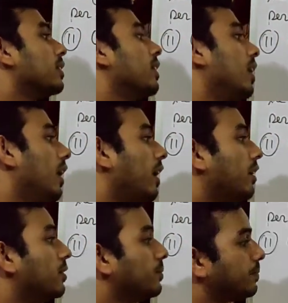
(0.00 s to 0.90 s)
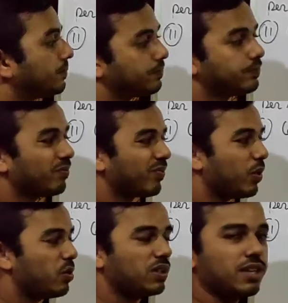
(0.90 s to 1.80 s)
Clear?
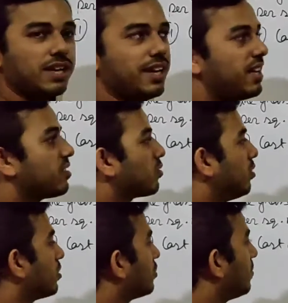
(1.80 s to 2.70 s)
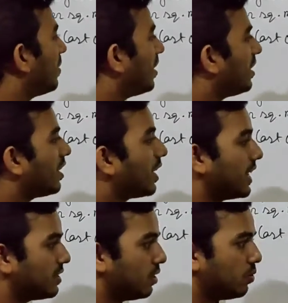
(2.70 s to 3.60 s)
You can write hence cost of planting
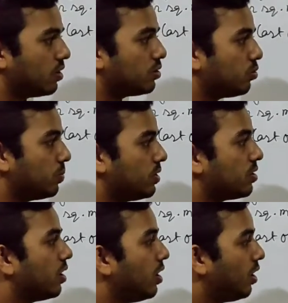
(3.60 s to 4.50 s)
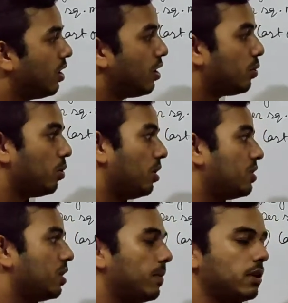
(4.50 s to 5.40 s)
grass equals rupees
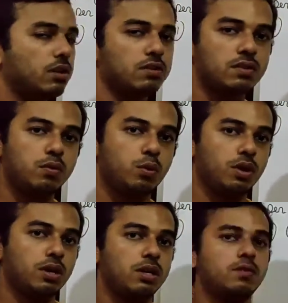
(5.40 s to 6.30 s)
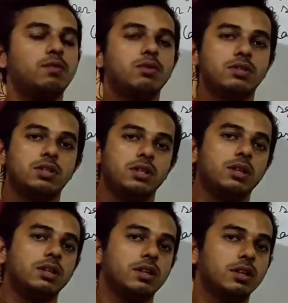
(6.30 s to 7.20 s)
27,440.
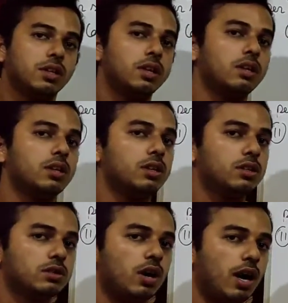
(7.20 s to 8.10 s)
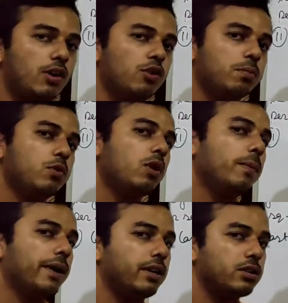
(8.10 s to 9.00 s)
So I hope you have
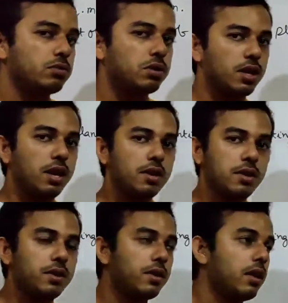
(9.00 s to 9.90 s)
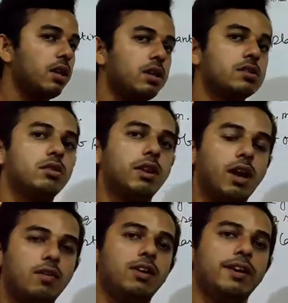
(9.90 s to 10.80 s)
understood, right? So
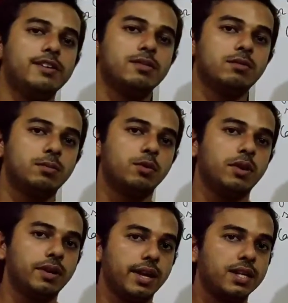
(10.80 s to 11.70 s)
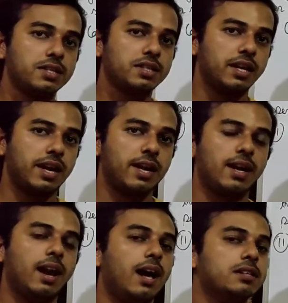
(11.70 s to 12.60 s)
now let us move to our next
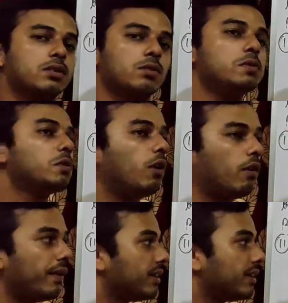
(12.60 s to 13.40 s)
and last question of